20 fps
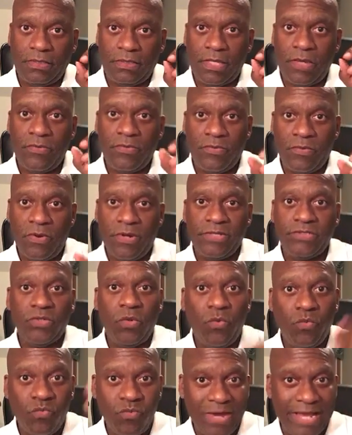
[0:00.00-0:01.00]
they were wanted
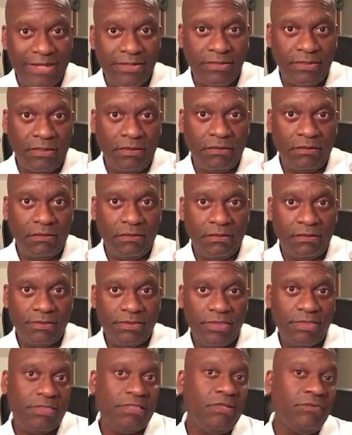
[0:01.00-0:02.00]
to wait
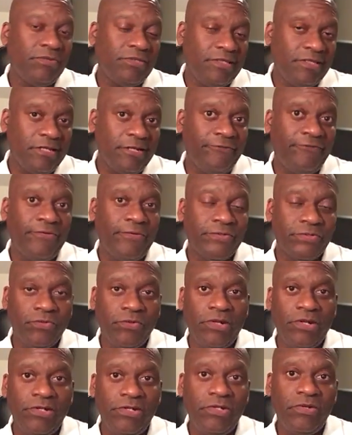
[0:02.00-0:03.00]
to see what the N F L was
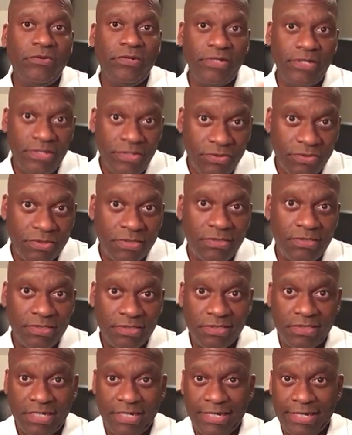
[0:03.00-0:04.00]
going to do in Houston,
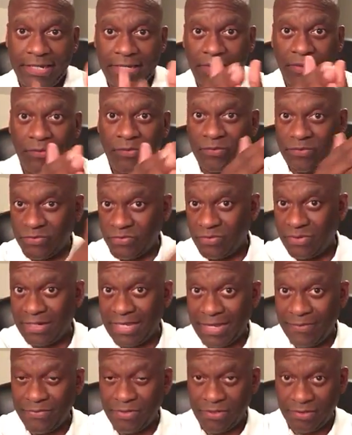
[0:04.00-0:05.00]
deciding what was going
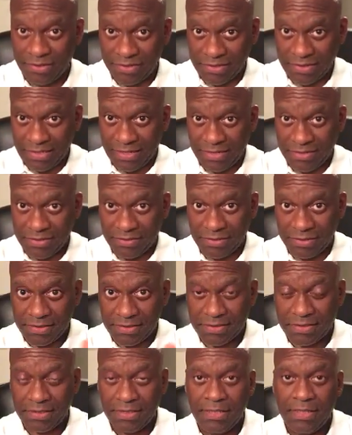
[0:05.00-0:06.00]
to happen in Los
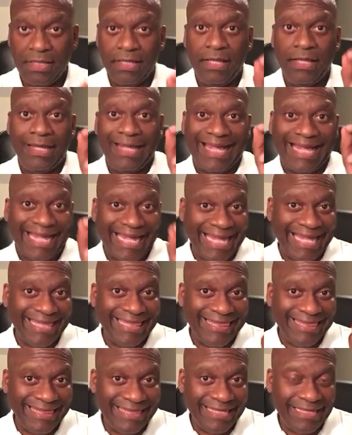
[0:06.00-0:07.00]
Angeles,
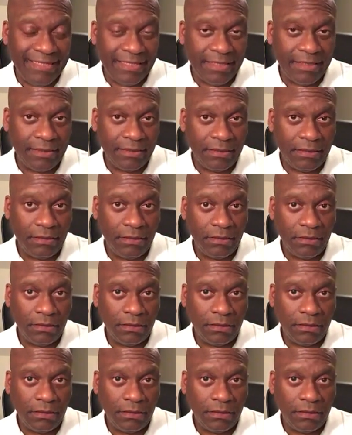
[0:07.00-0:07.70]
and then